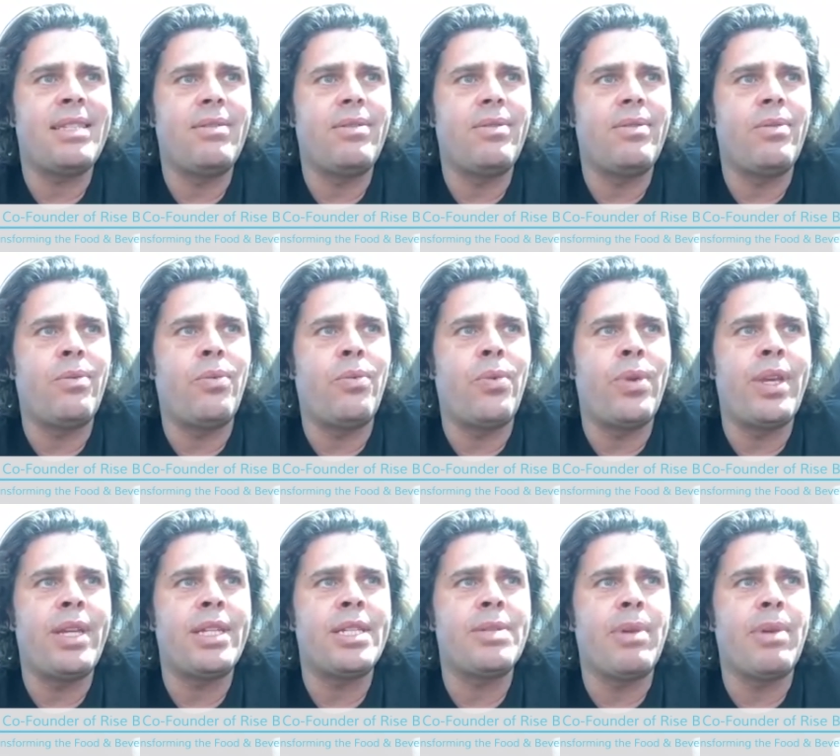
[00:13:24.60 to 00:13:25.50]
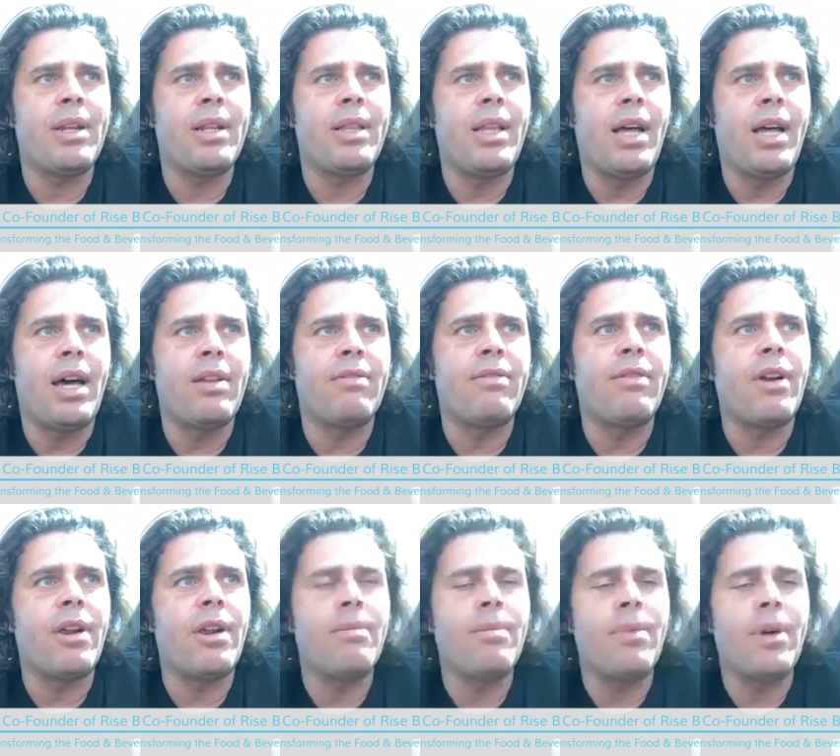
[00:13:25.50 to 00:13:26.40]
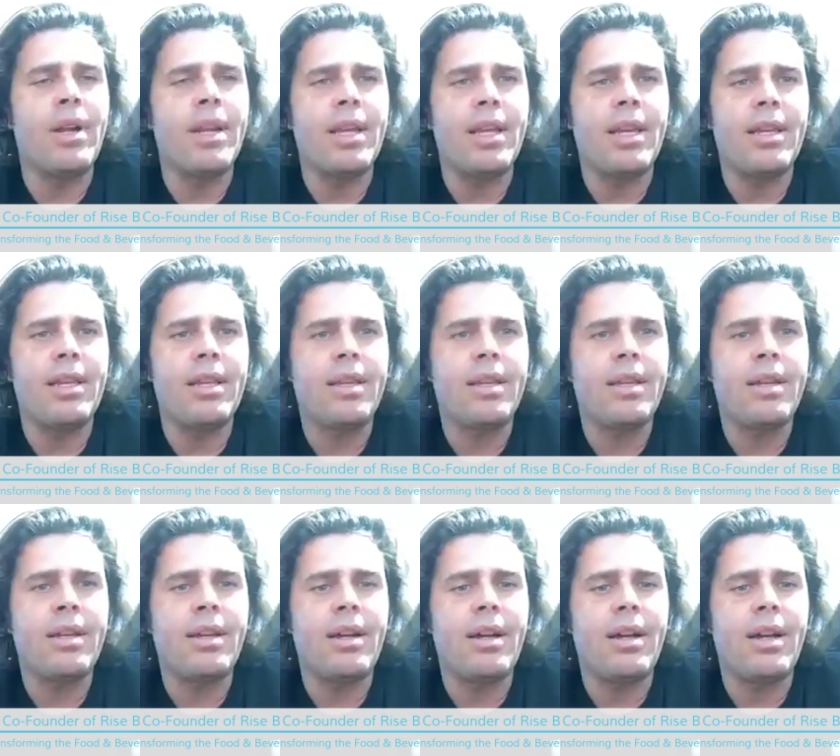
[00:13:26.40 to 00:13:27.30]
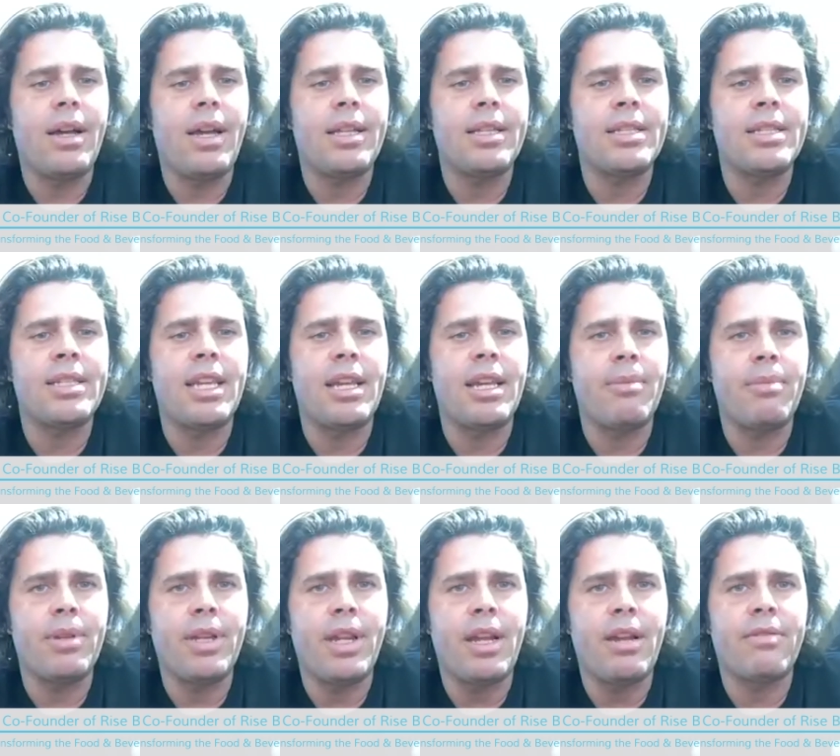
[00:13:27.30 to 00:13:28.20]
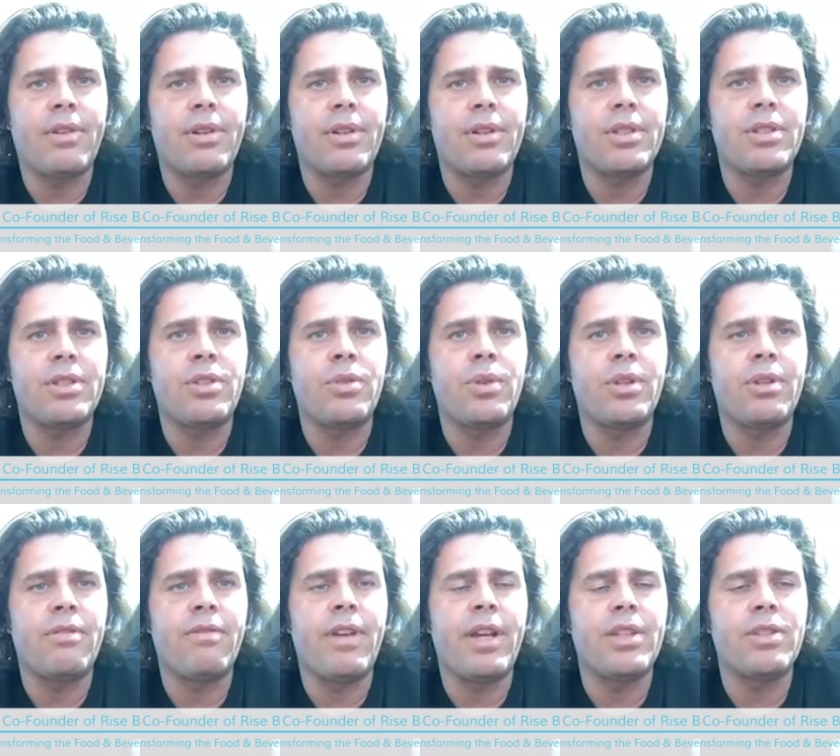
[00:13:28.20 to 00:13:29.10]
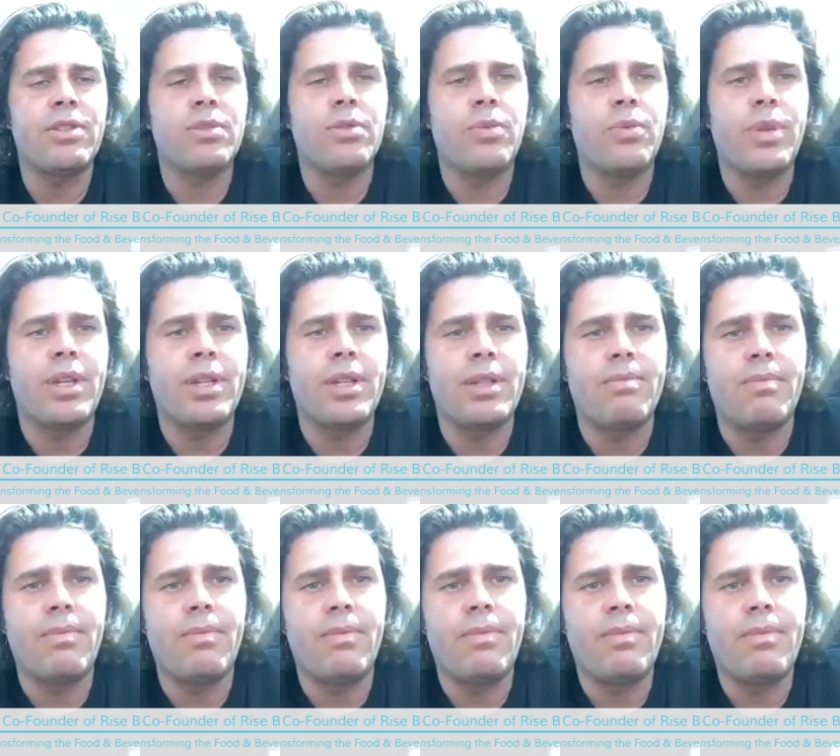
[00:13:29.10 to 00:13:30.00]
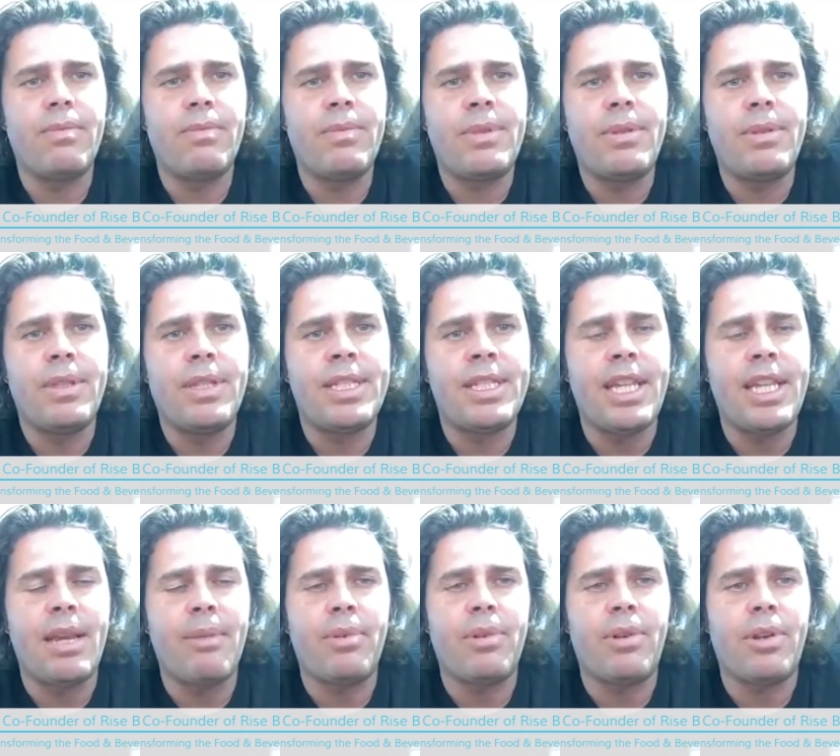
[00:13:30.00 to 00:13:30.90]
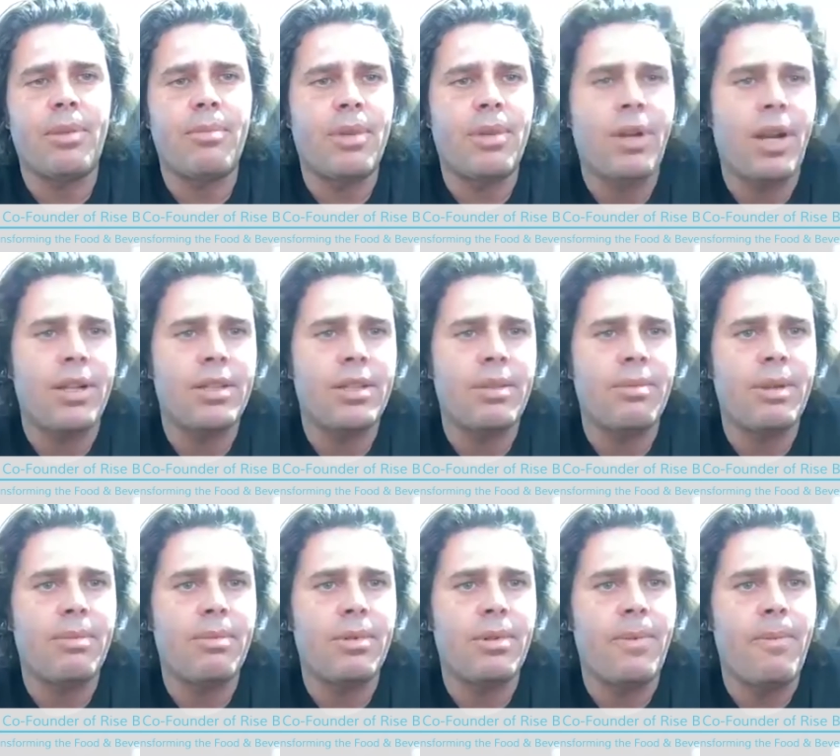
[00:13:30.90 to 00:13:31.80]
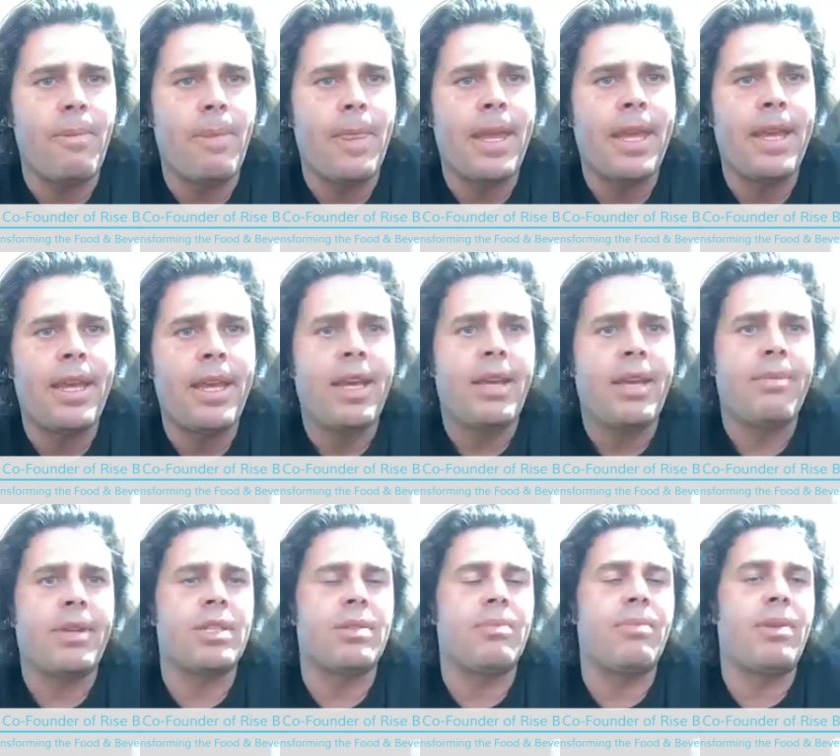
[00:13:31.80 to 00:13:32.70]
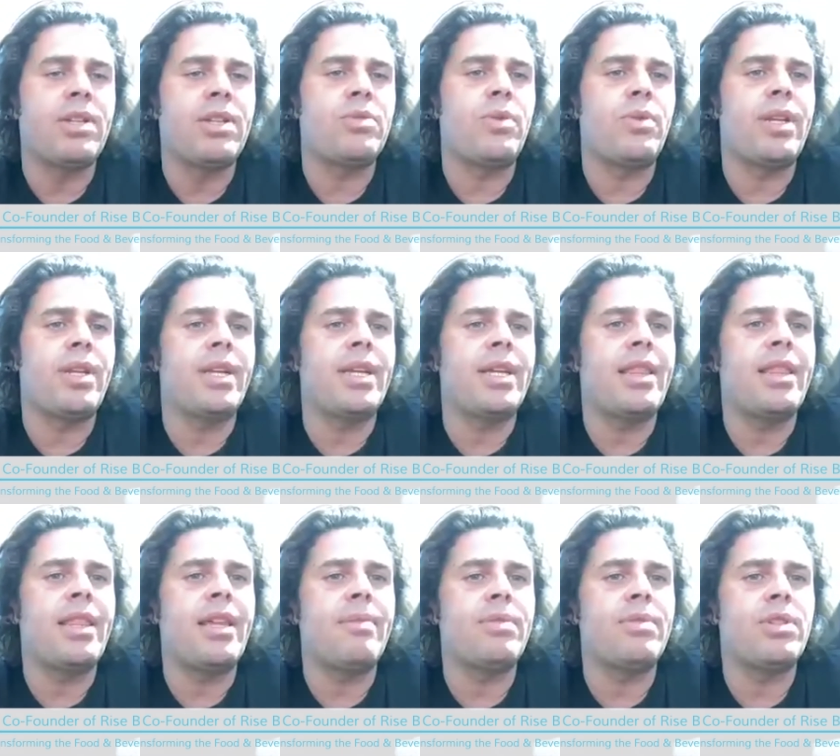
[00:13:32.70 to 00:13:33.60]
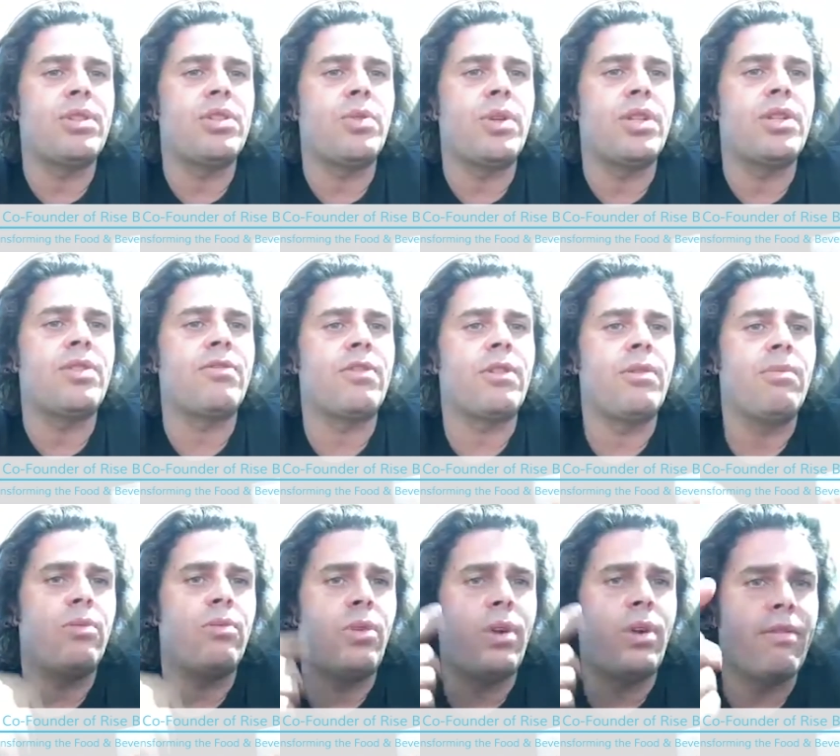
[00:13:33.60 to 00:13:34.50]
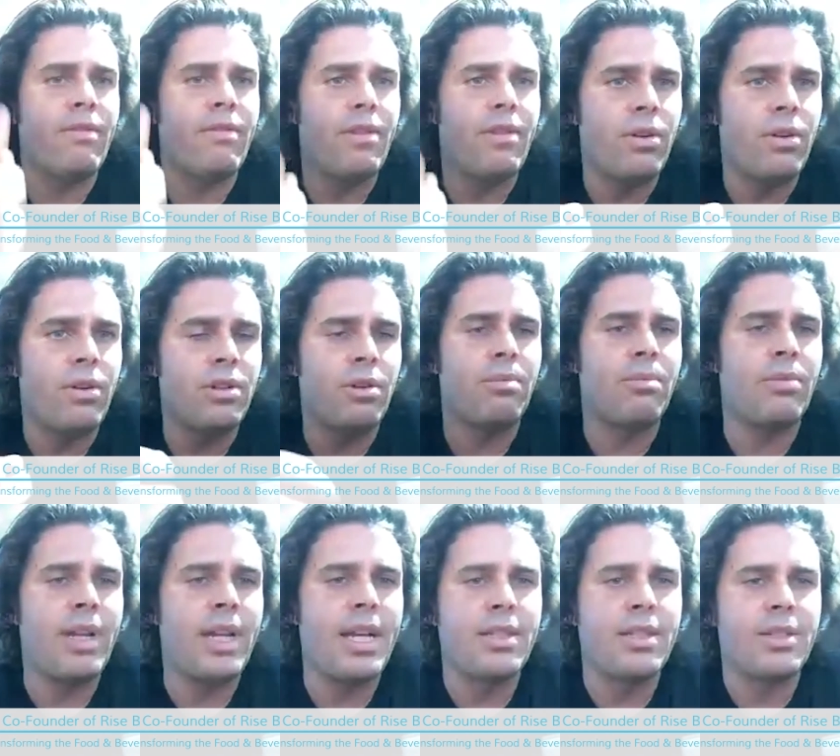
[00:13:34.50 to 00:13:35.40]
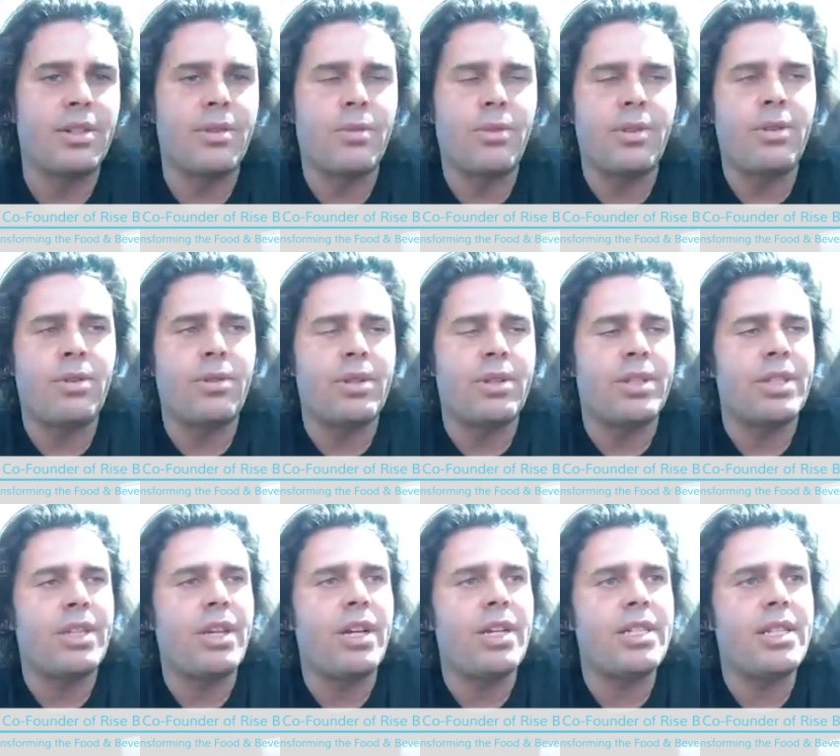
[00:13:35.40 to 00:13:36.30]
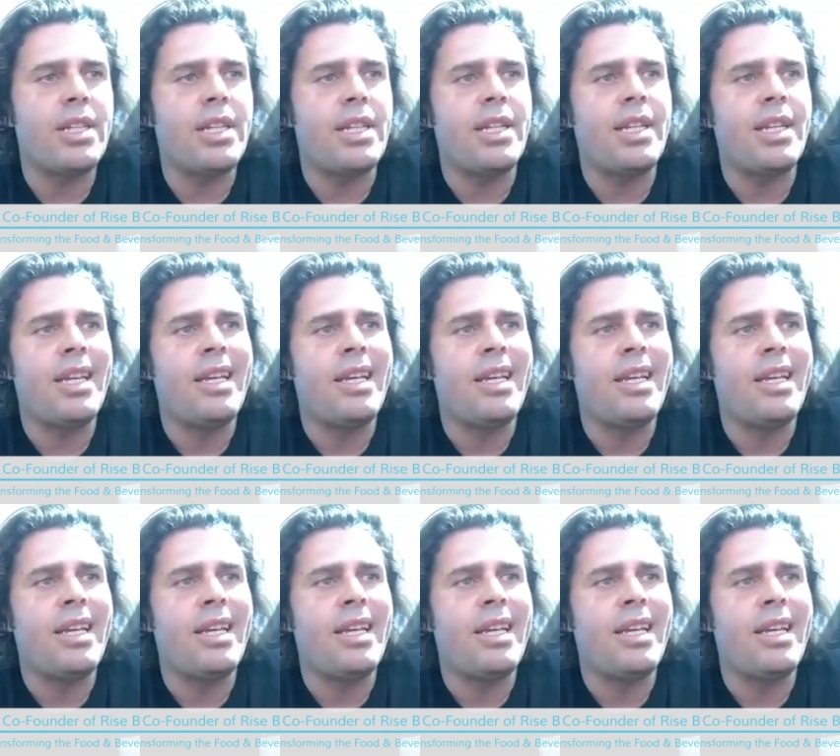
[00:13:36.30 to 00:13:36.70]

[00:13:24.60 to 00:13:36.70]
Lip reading: we spend a lot of our money and sampling efforts doing events so we could sample our product to people, because the best way to get them to switch from one of those known brands you were discussing